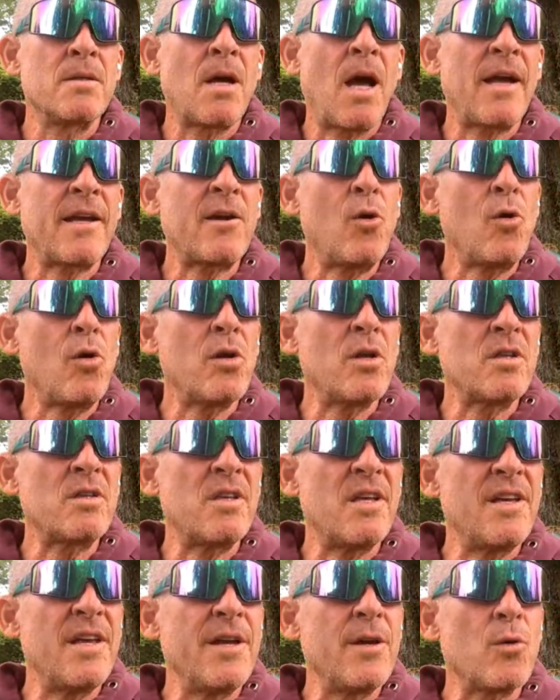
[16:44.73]
I call it
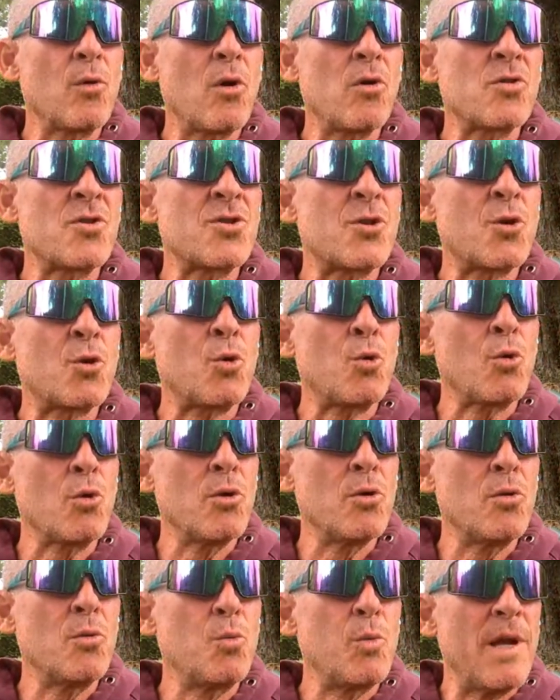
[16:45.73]
the Eros
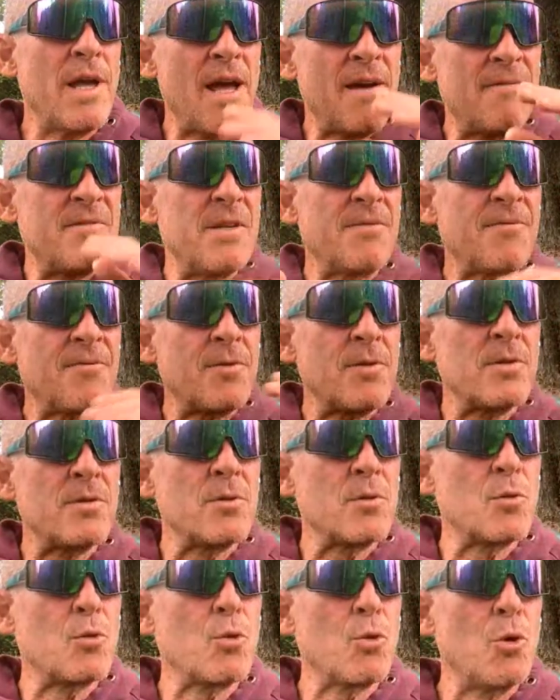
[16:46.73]
crew. We have
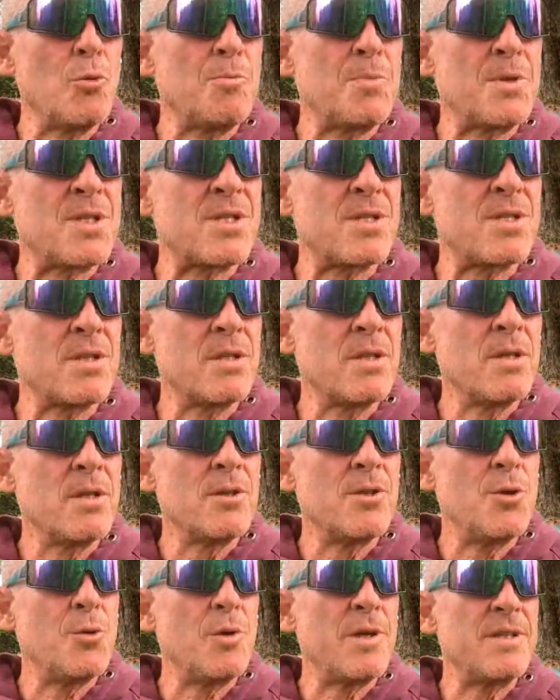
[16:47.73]
different groups
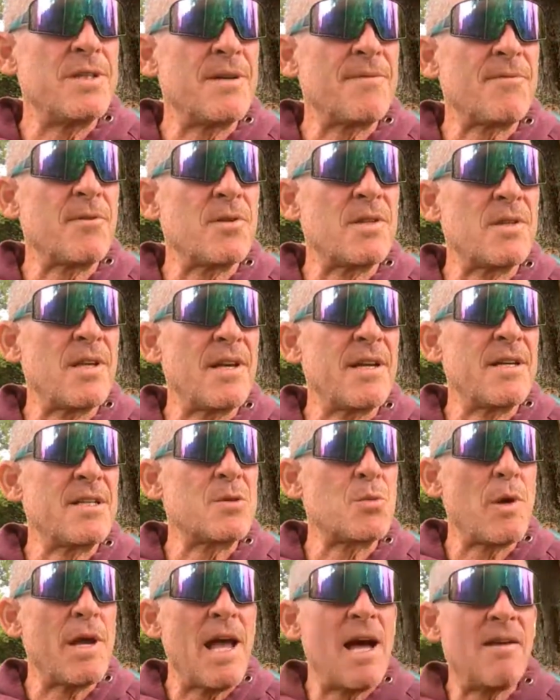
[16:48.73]
doing different
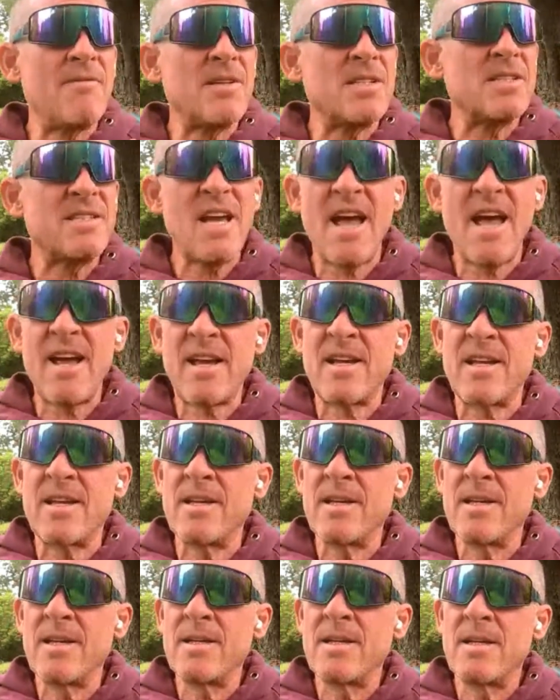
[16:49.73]
things. We have a tech
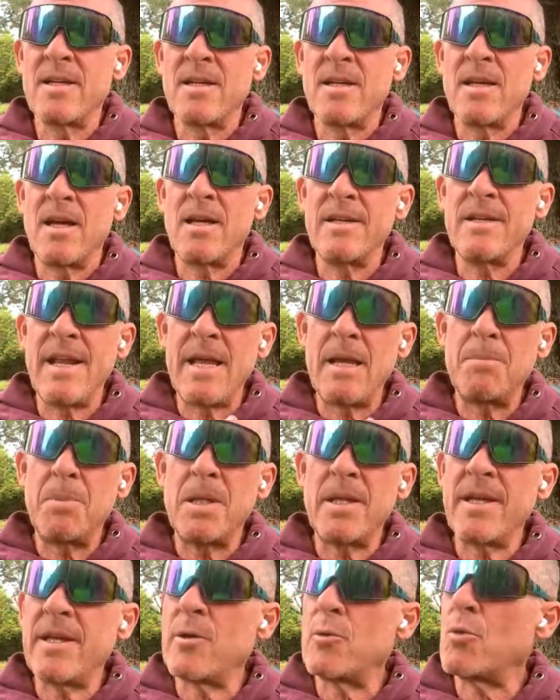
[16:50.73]

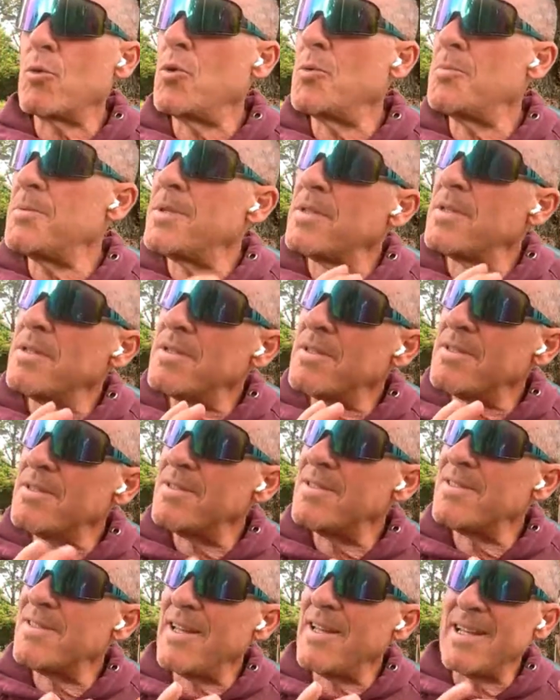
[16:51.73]
enabling group,
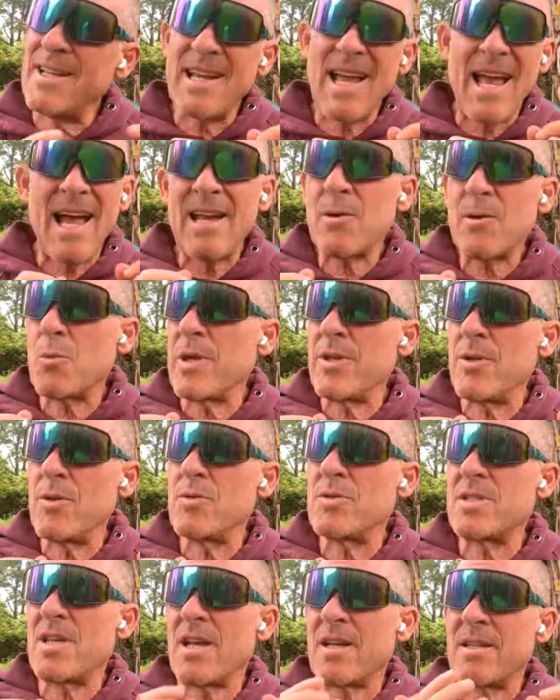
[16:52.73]
like how do we
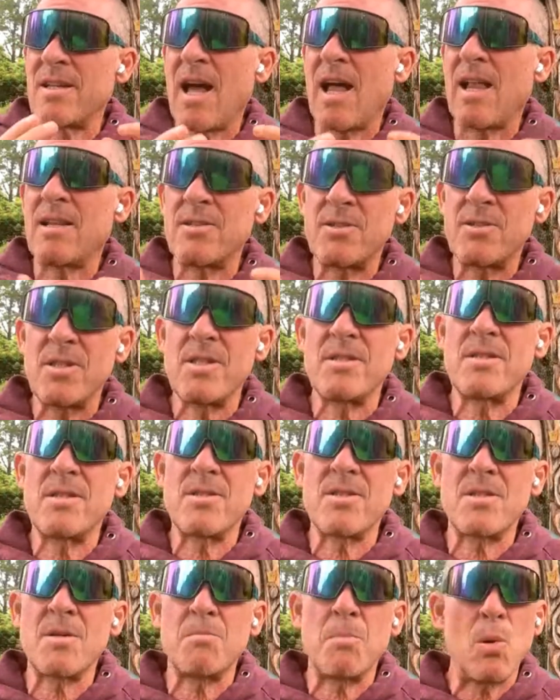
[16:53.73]
use technology
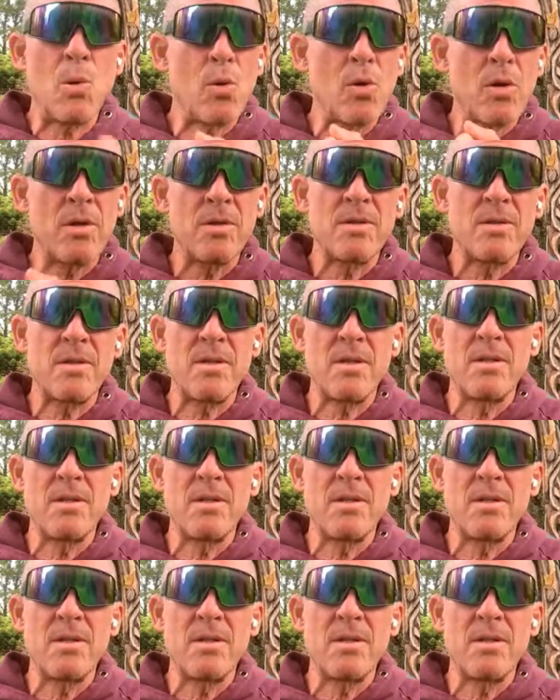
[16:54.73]
to support